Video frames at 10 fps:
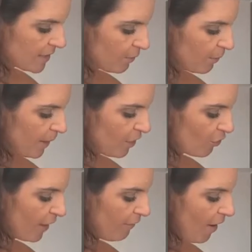It would be
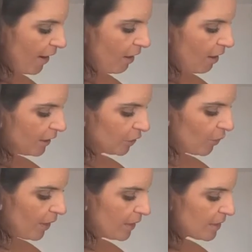three very large
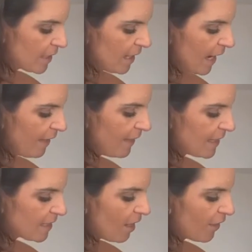ones, and
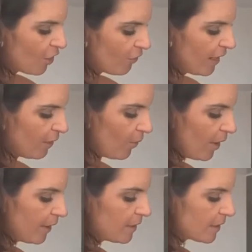these are the green
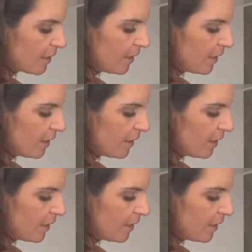ones.